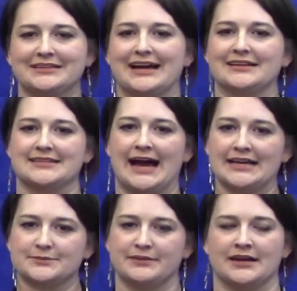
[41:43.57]
That
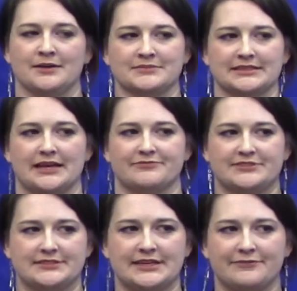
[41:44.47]
task becomes less
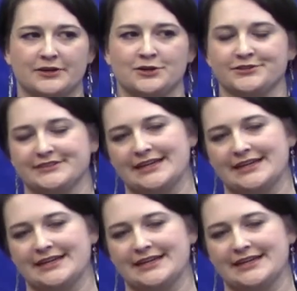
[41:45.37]
difficult.